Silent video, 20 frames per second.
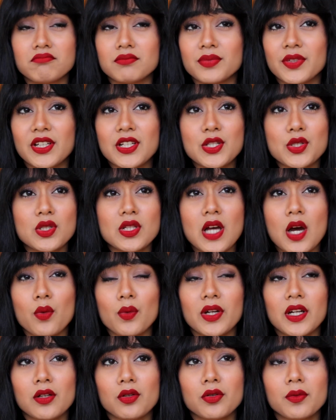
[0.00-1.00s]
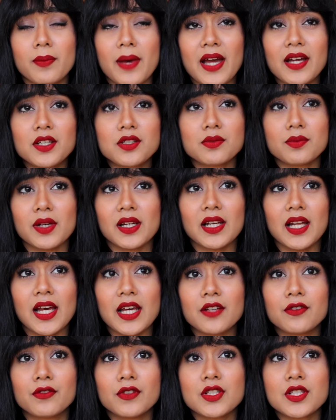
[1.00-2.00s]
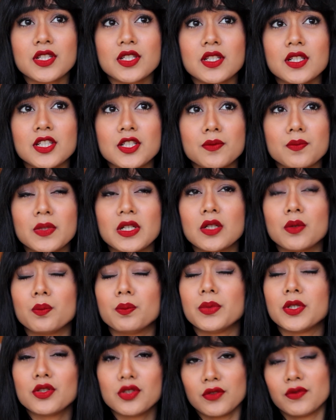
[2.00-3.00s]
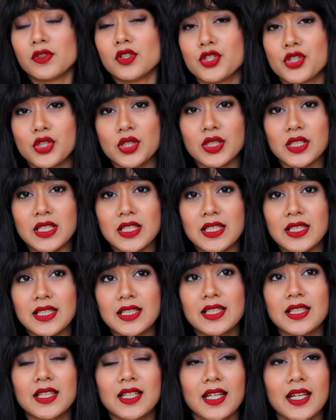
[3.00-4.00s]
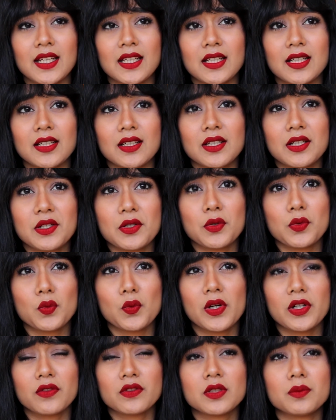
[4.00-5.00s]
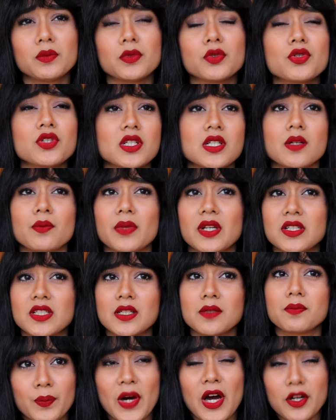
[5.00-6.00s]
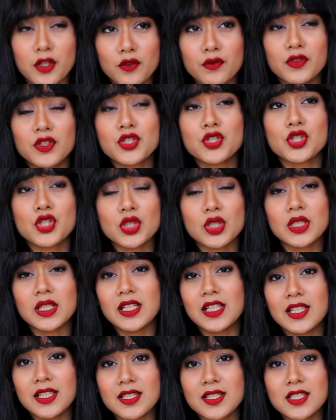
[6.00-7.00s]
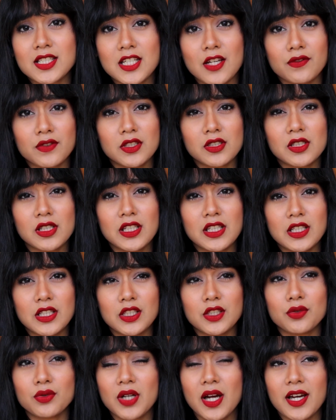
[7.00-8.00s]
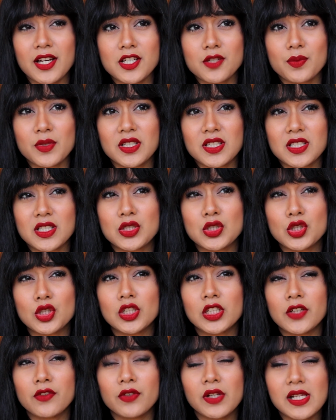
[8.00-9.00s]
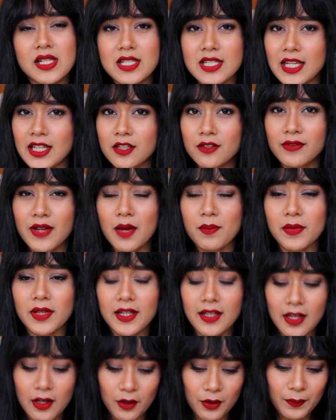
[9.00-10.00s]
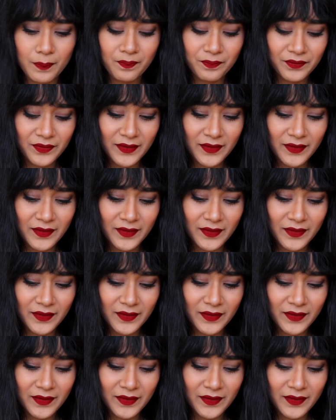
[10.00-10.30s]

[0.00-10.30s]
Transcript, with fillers: because now when I look back to my life it's it's been a beautiful journey and one of the most amazing part of this journey is definitely you guys because it really feels like a family now.